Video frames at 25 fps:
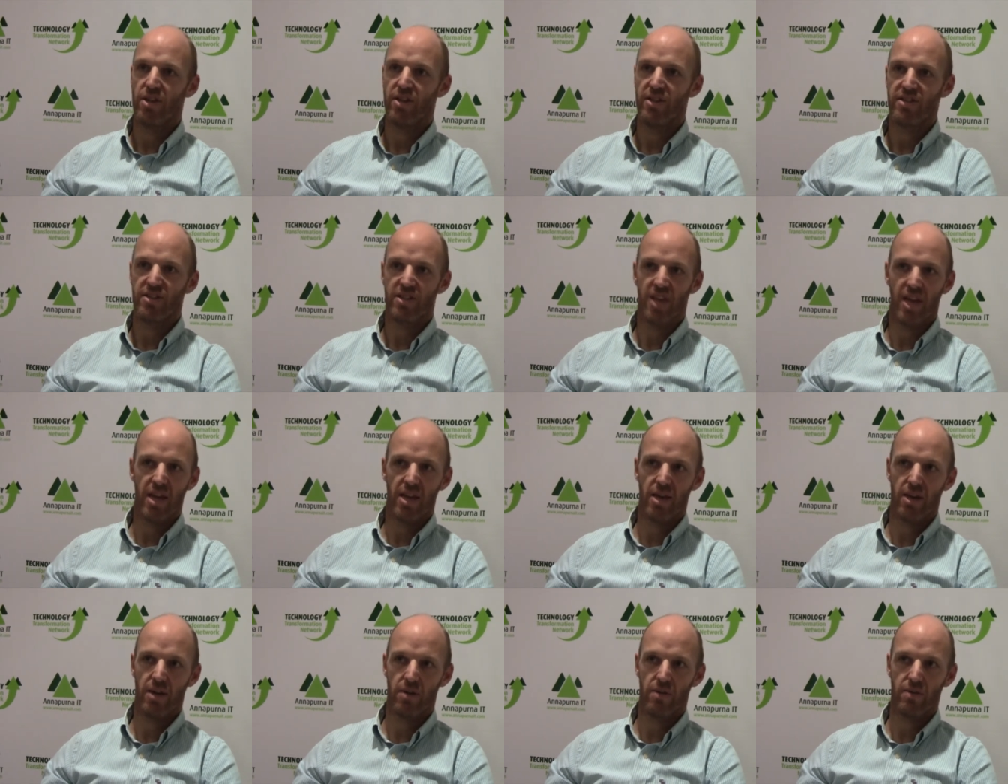the
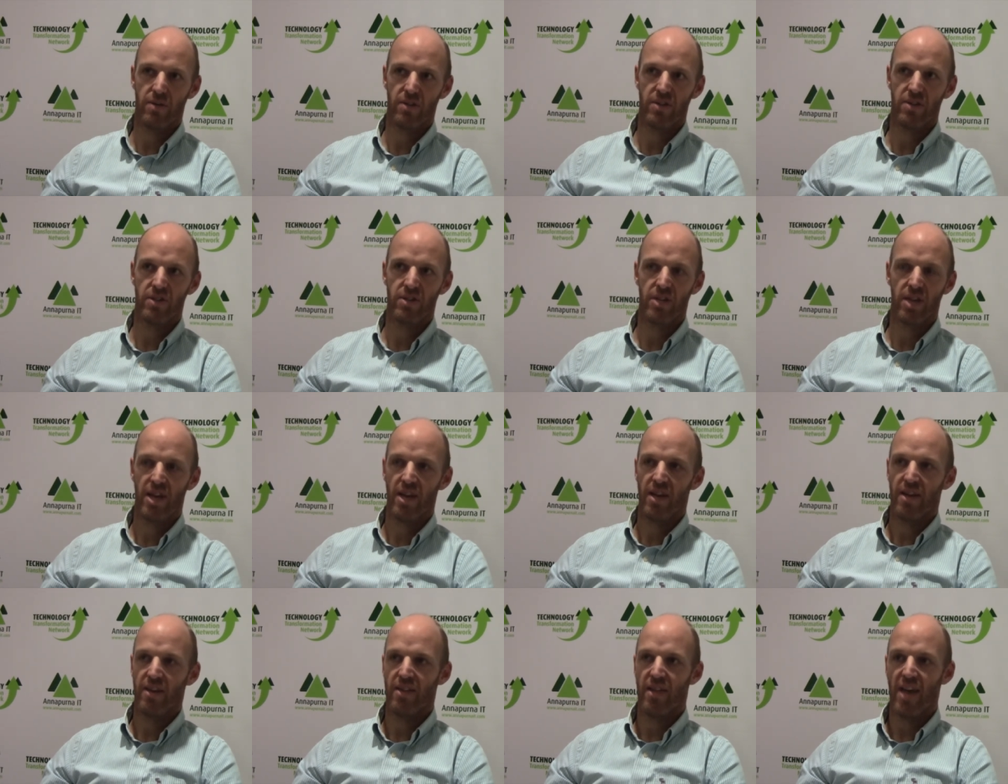stakeholders,
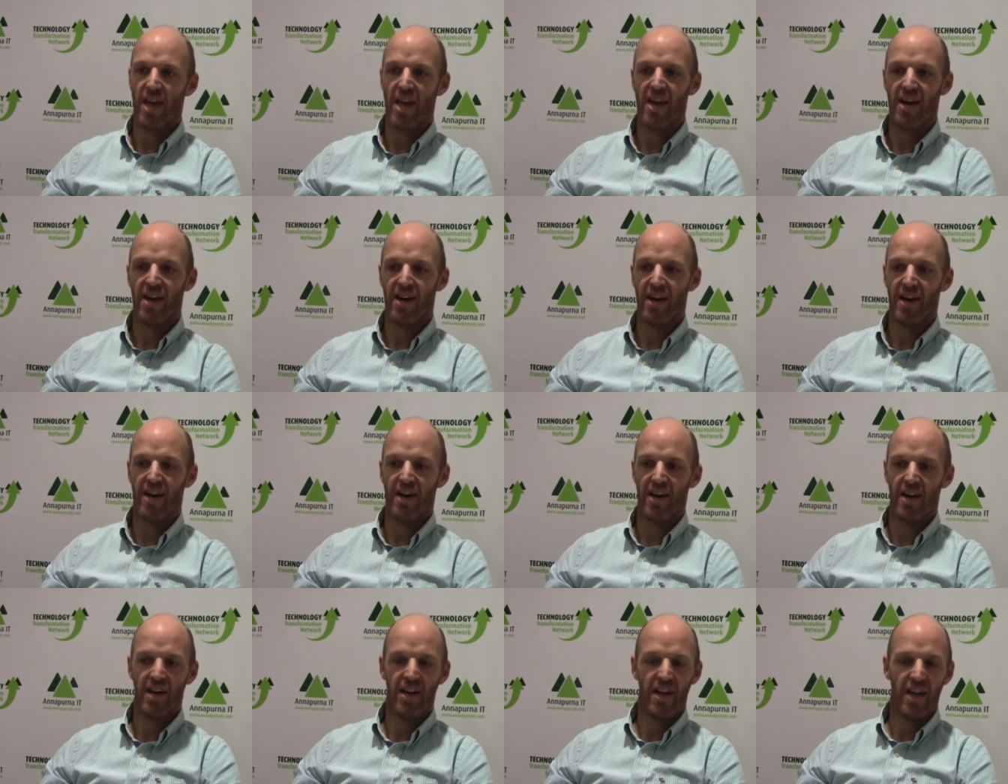they
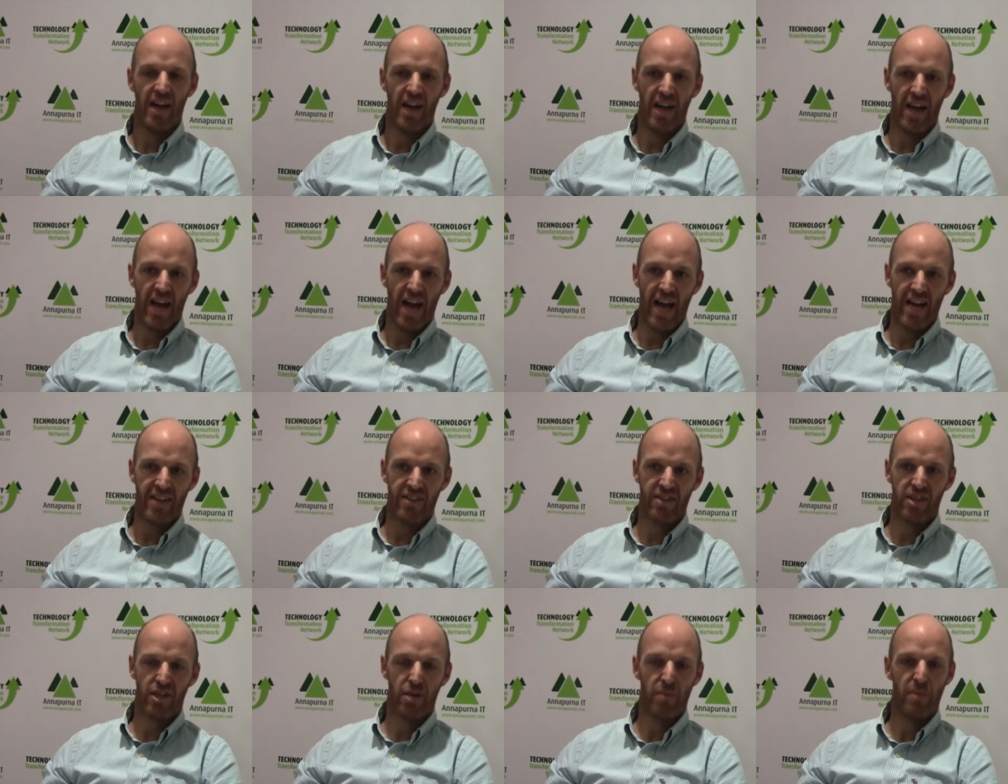are
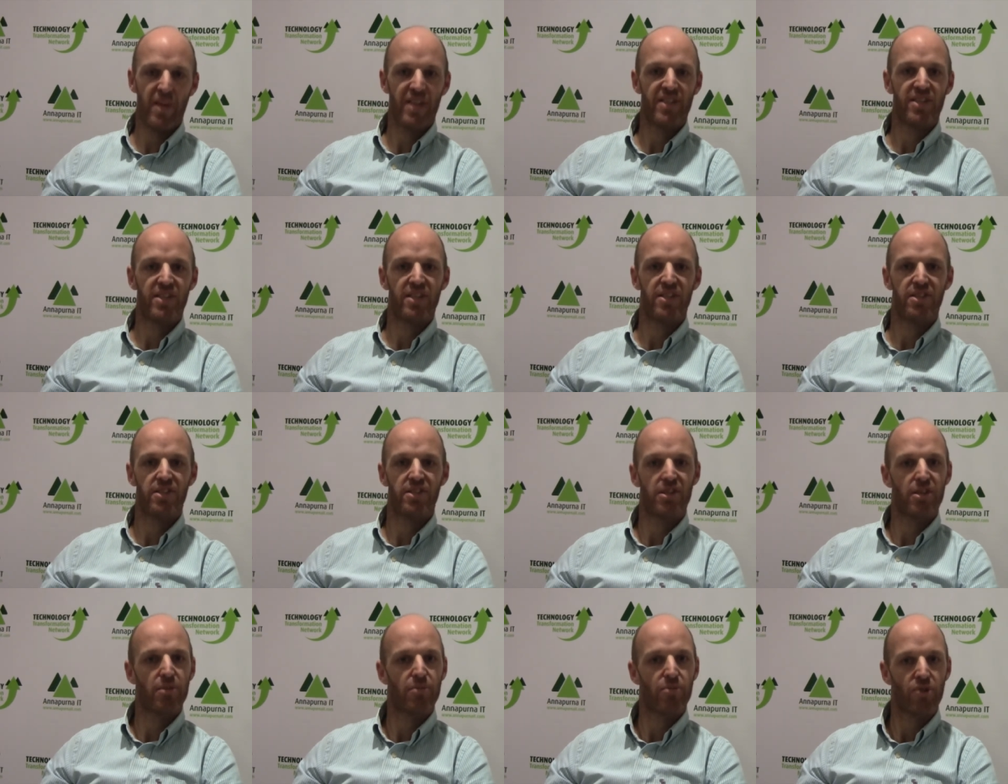as committed
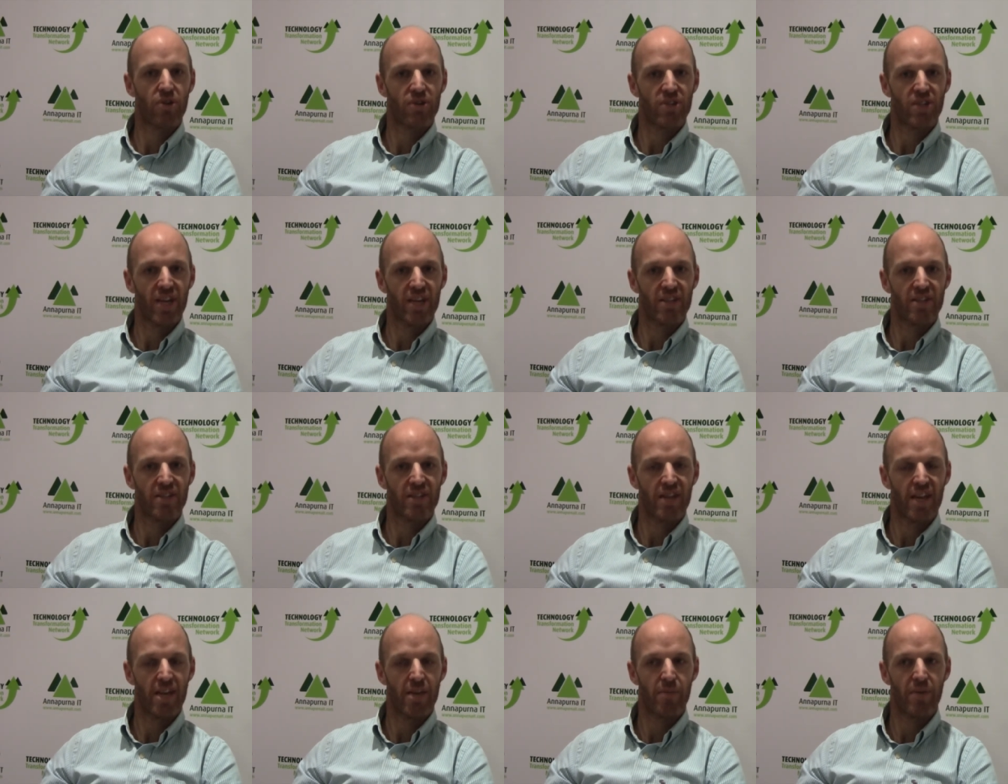to the
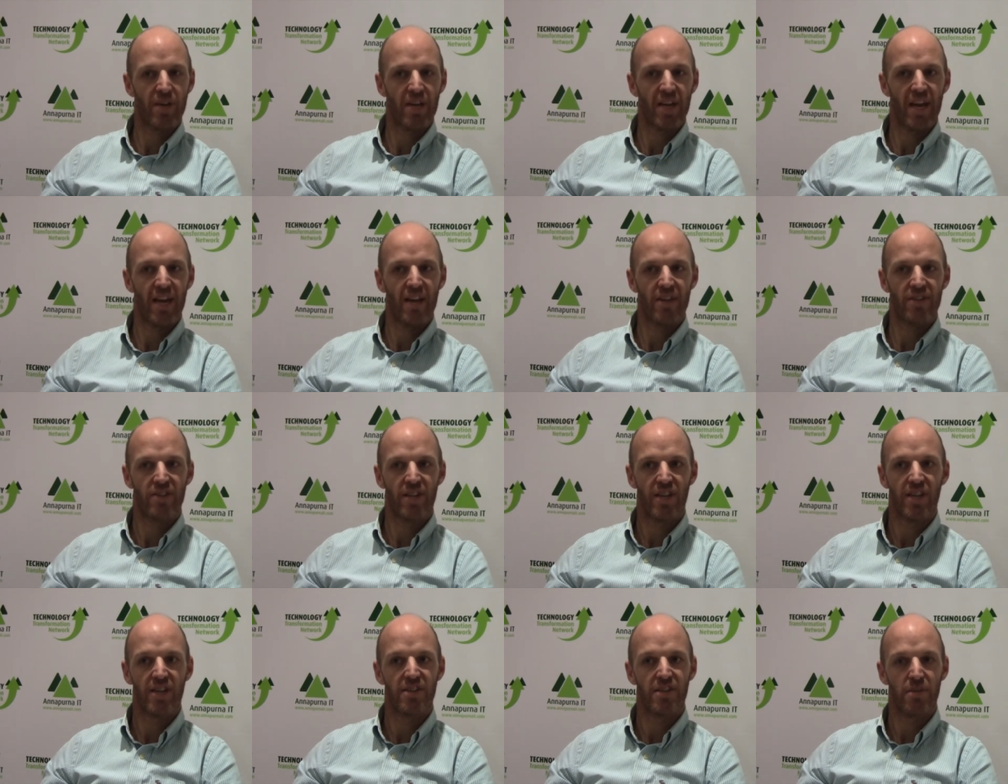projects as anybody
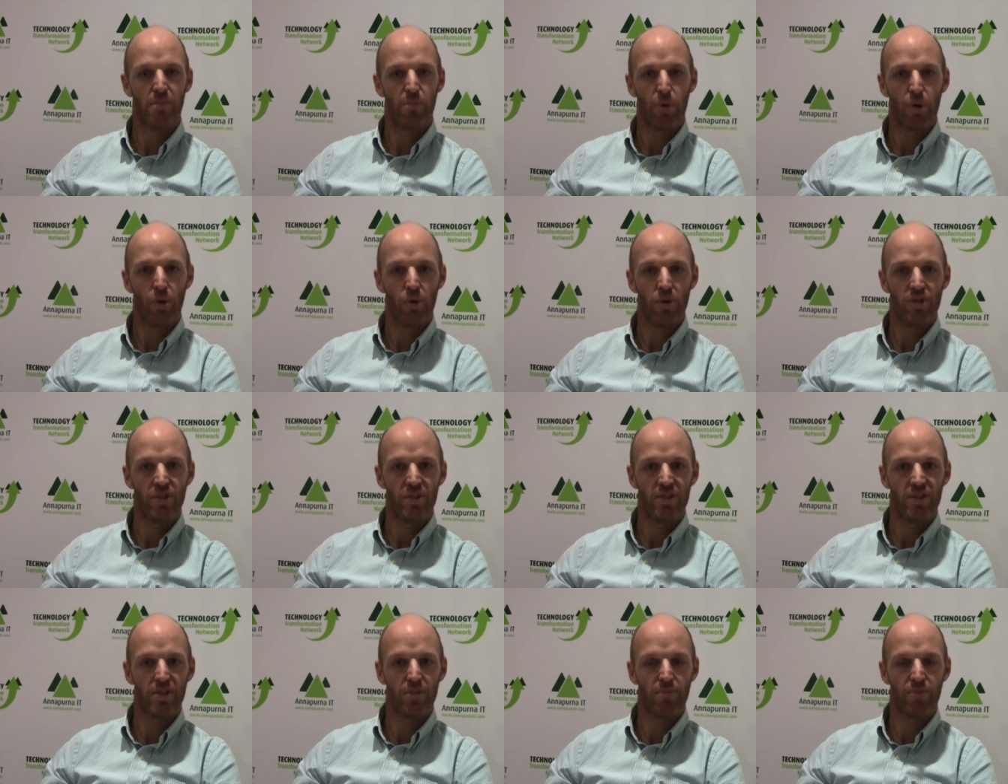else and as
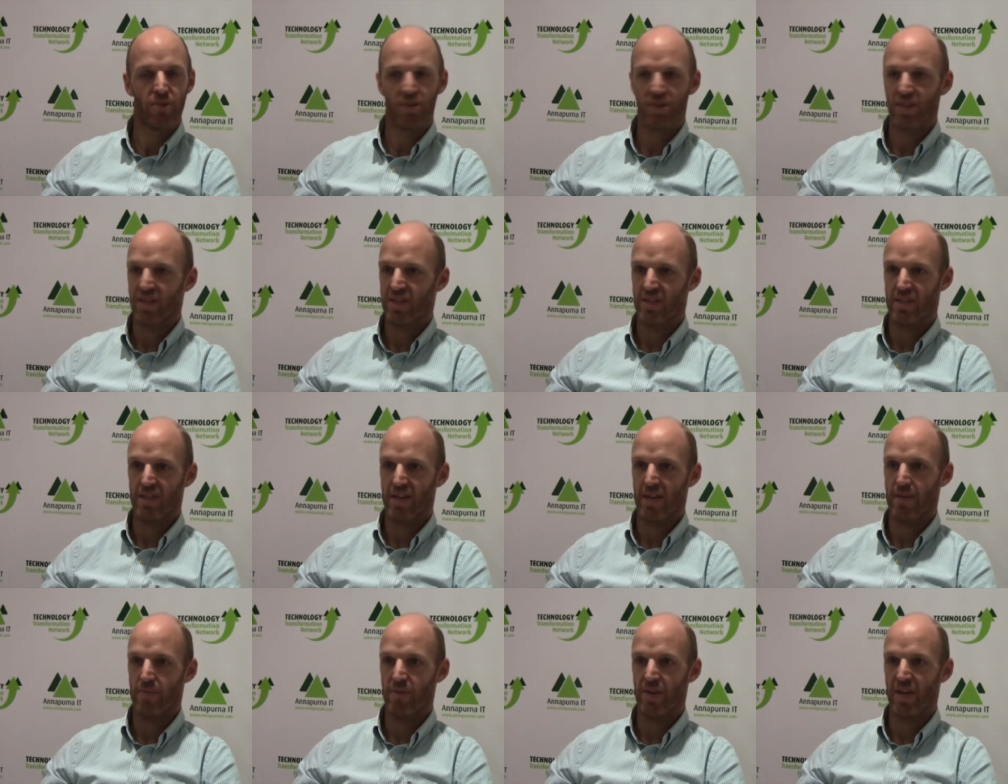important to the projects
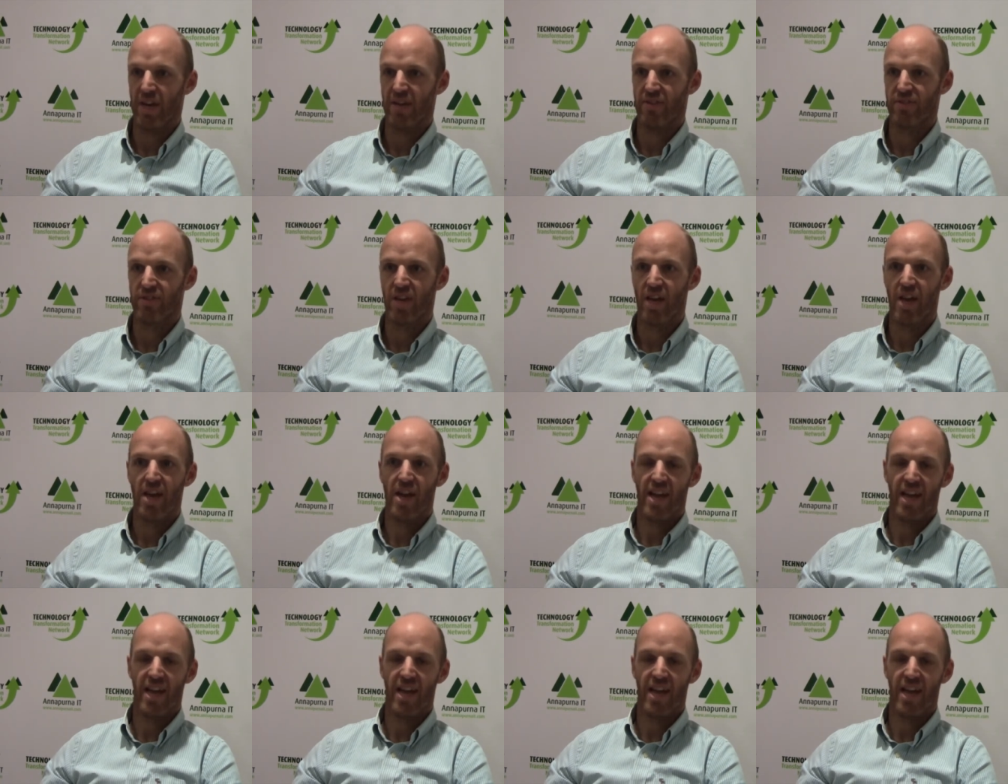as anybody else.